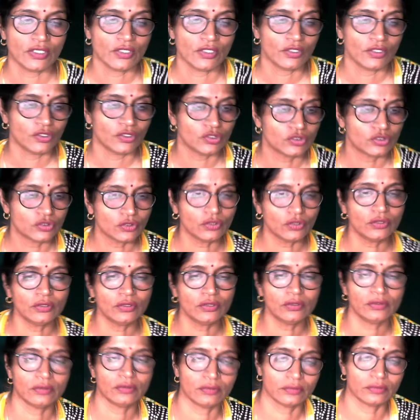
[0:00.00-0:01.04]

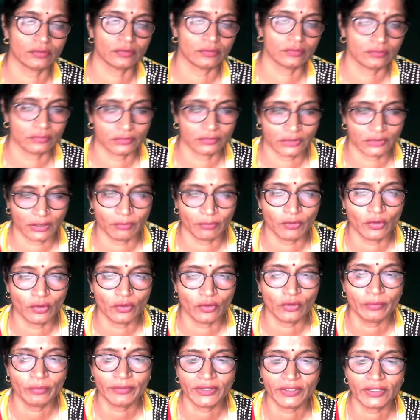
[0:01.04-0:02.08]
So the
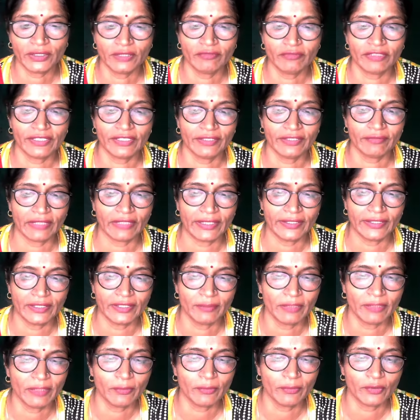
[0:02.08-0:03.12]
monomial, when divided
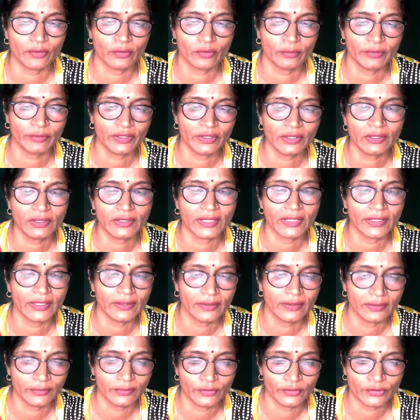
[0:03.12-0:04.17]
by monomial, then
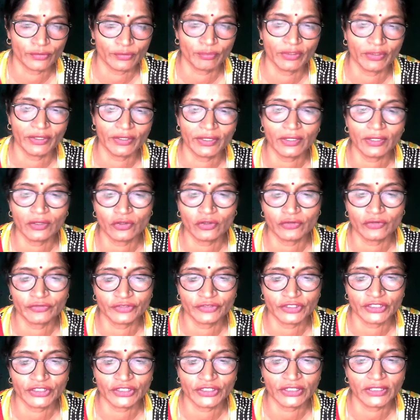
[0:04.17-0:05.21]
numerical
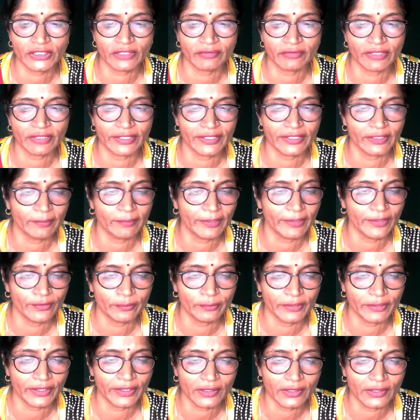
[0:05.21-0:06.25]
coefficient divided by
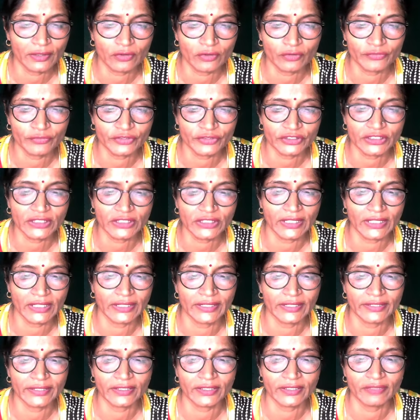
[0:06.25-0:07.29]
numerical coefficient, and
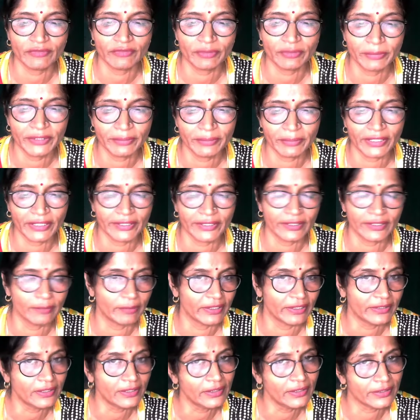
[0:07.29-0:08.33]
literal will be divided
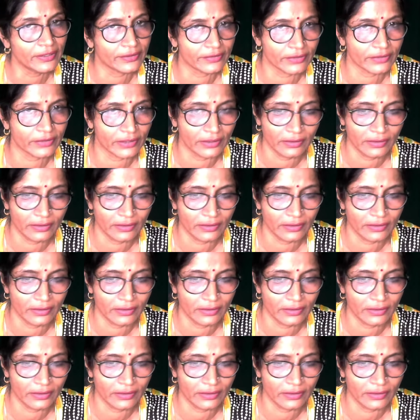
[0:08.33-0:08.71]
by the literal.